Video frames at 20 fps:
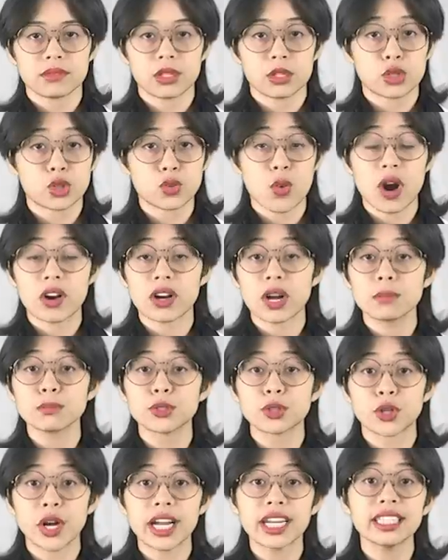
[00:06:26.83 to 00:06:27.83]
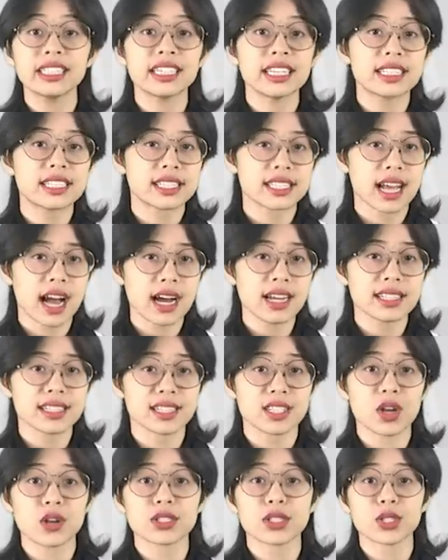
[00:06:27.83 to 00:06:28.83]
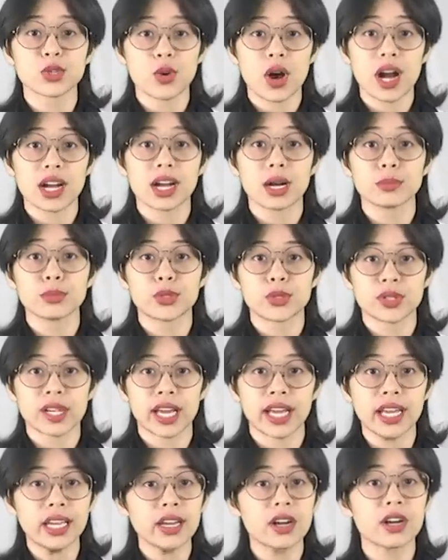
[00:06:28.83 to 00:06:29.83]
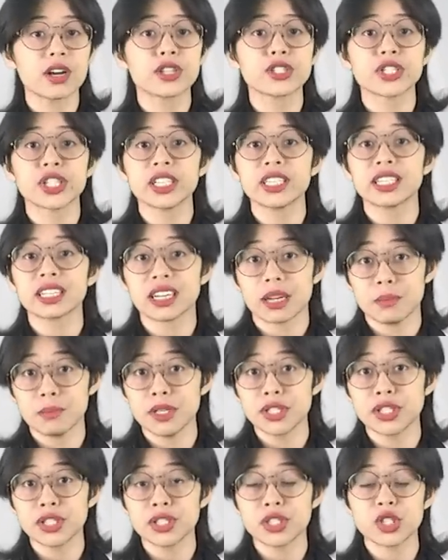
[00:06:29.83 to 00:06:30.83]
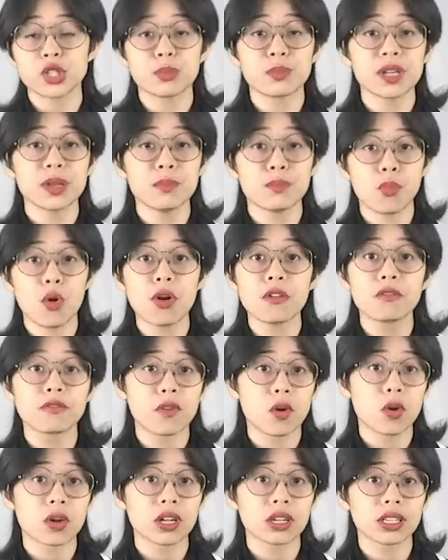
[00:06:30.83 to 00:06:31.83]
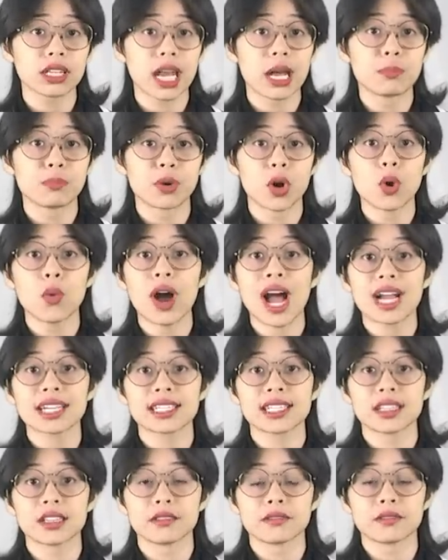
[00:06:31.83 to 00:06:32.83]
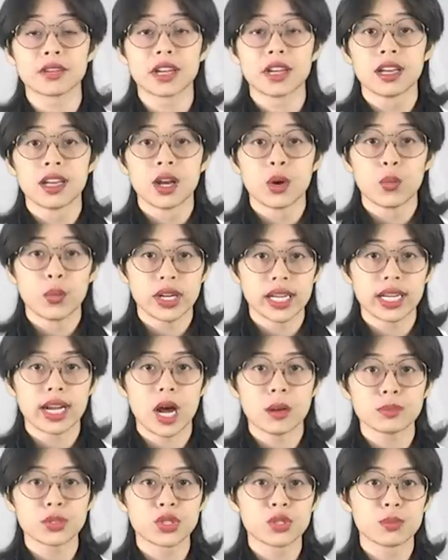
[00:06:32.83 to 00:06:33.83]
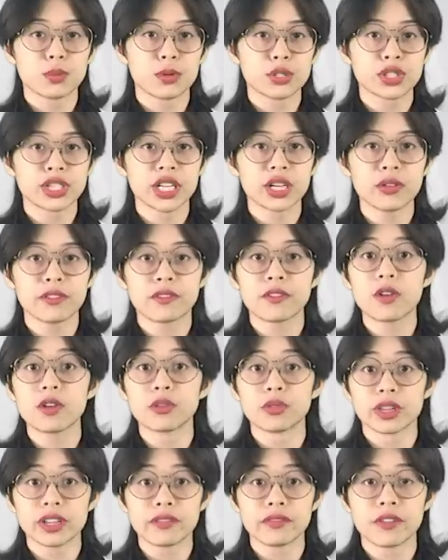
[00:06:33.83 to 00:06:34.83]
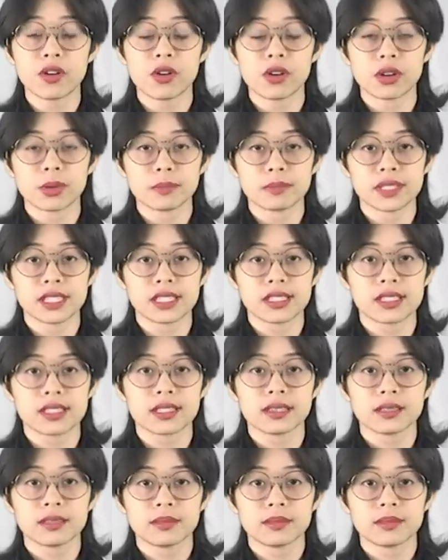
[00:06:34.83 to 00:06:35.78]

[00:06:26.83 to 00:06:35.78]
Suaram trained its guns on Suhakam today, urging the commission to be more vocal and proactive when it comes to pushing for reforms.